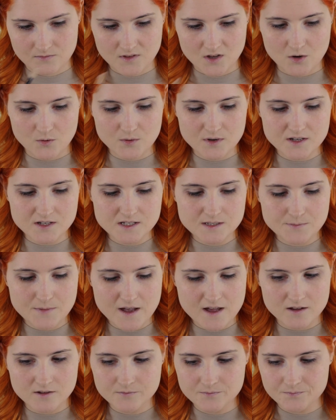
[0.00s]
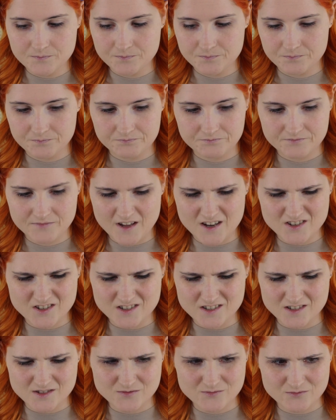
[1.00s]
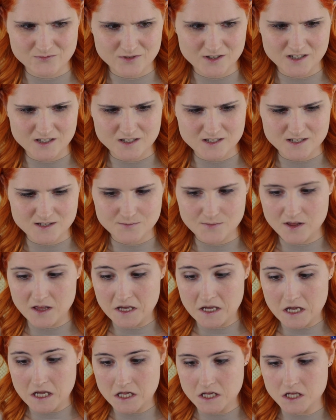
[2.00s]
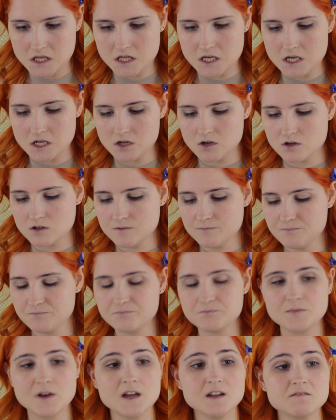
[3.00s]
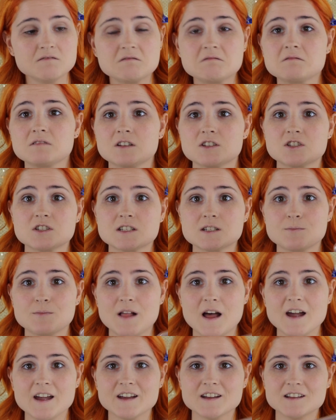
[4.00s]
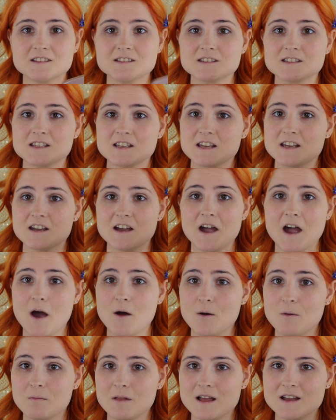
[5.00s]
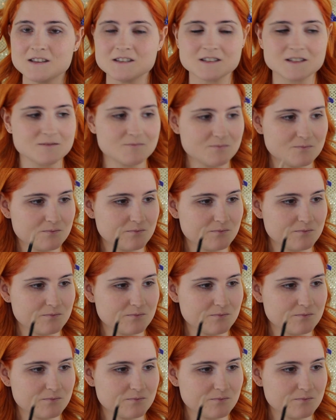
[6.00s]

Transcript: real smell. Actually, really doesn't smell like anything at all. But let's just apply it and see how it blends.